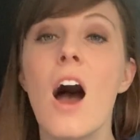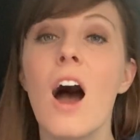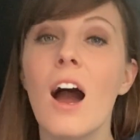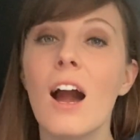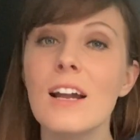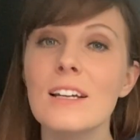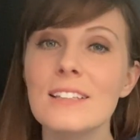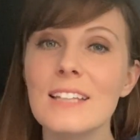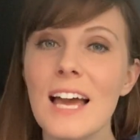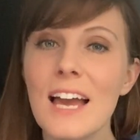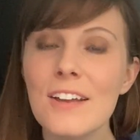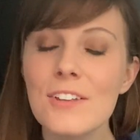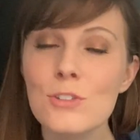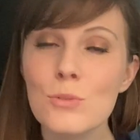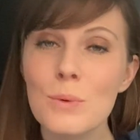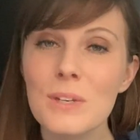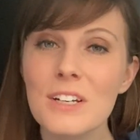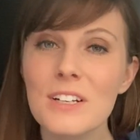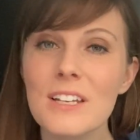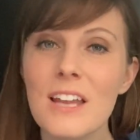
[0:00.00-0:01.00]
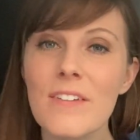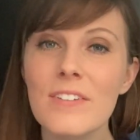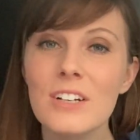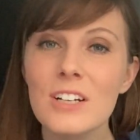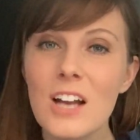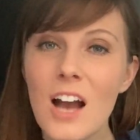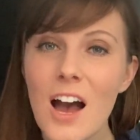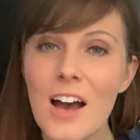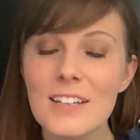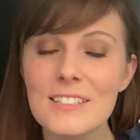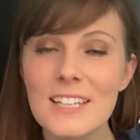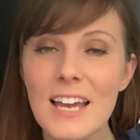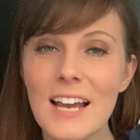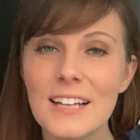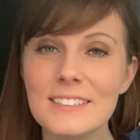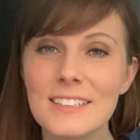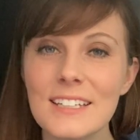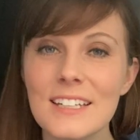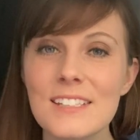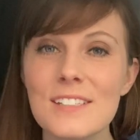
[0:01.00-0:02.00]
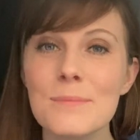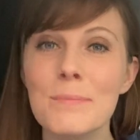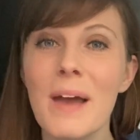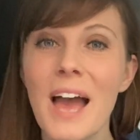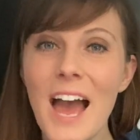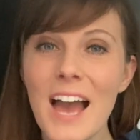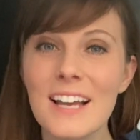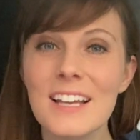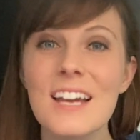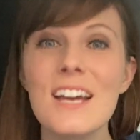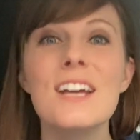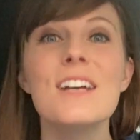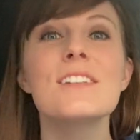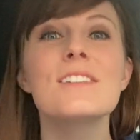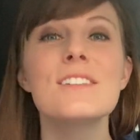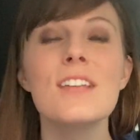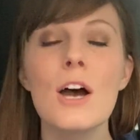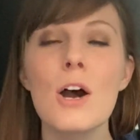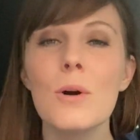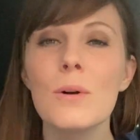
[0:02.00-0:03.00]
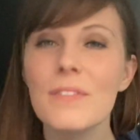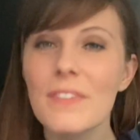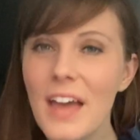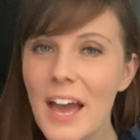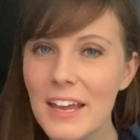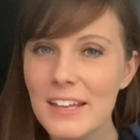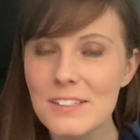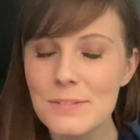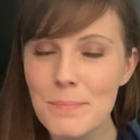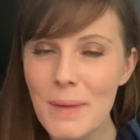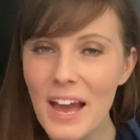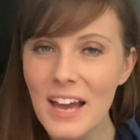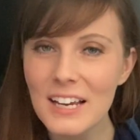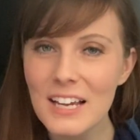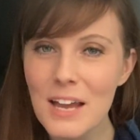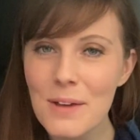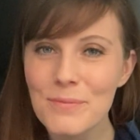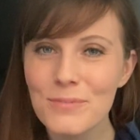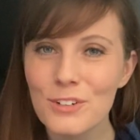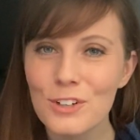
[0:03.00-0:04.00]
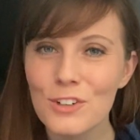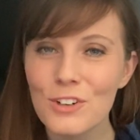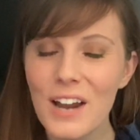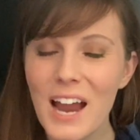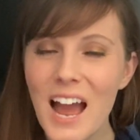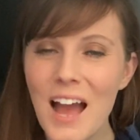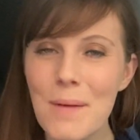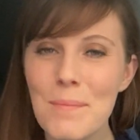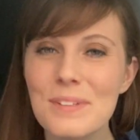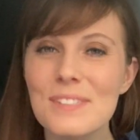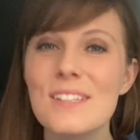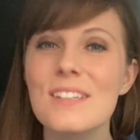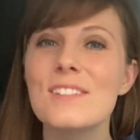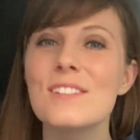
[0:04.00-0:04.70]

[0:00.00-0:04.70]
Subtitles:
our last winner never contacted us back, so that is back up for grabs.